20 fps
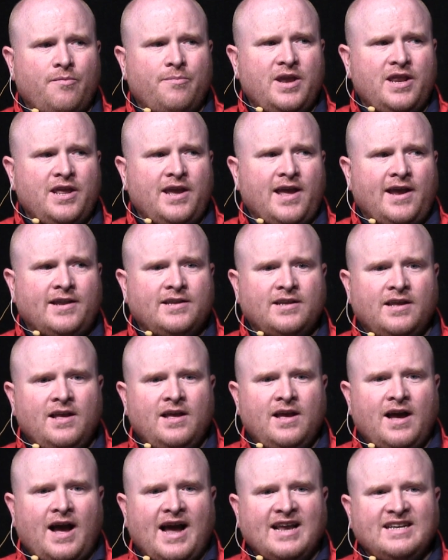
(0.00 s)
remediate.
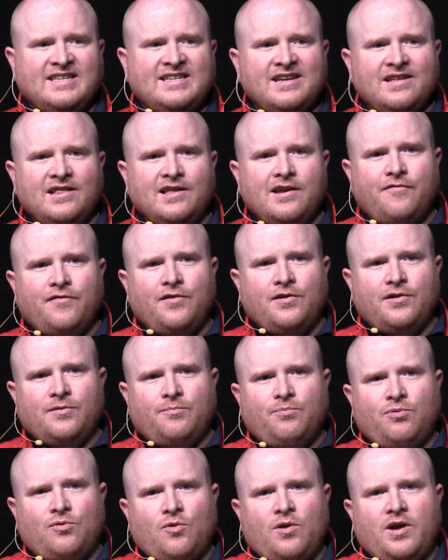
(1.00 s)
Ideally, if you're
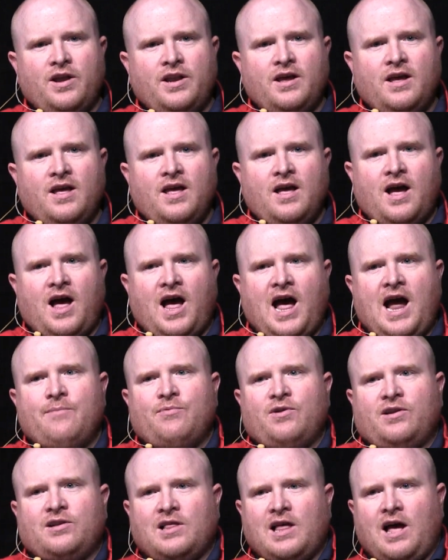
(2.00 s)
deployed
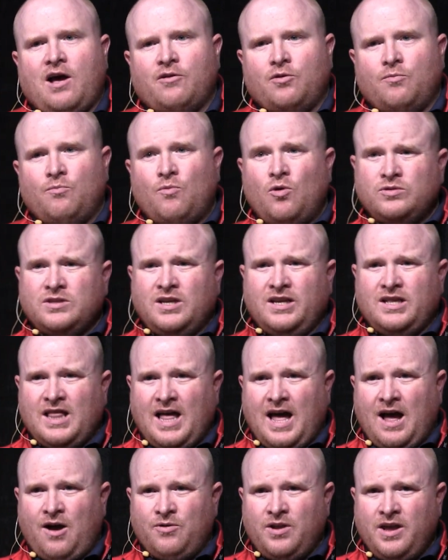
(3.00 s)
hybrid cloud or
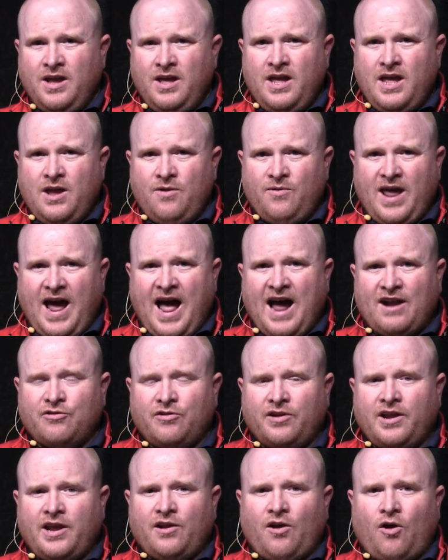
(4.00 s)
multi-cloud, it would
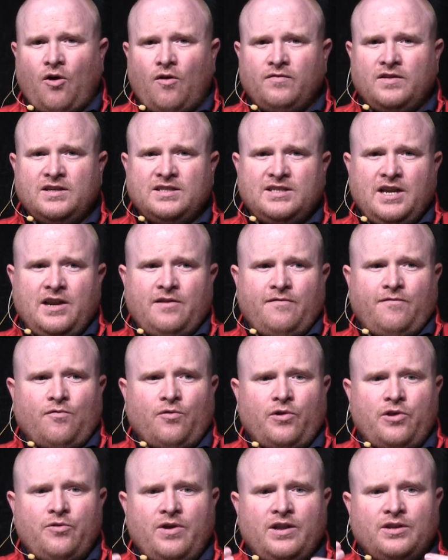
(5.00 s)
aggregate all of this data
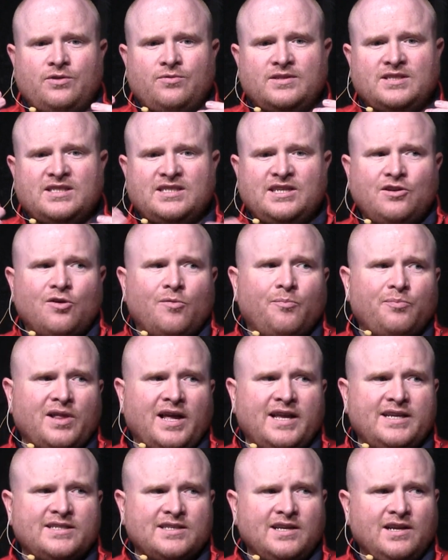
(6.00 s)
for you into a single
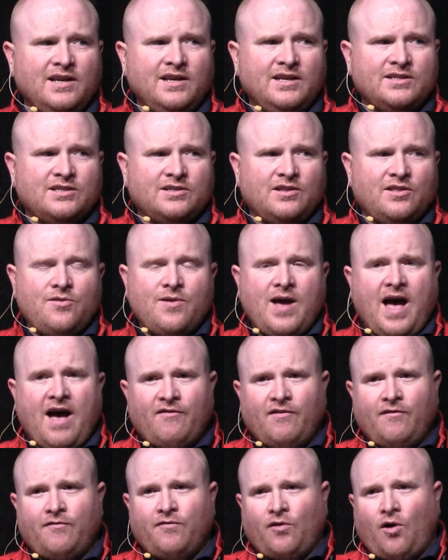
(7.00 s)
place so that you
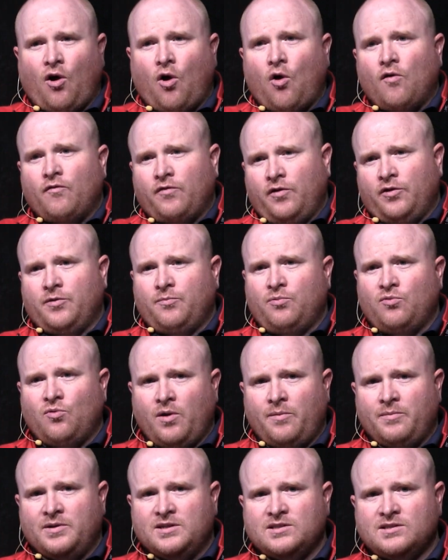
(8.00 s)
have it for all of your
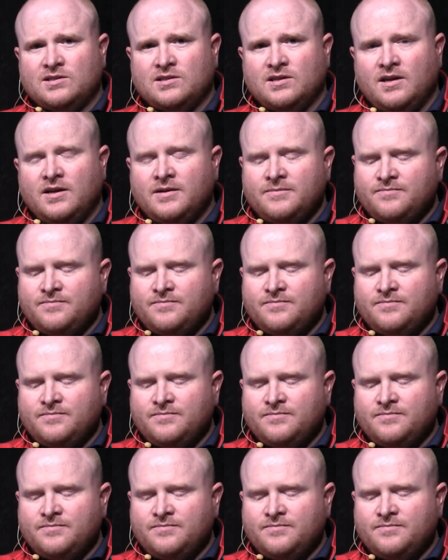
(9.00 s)
deployments.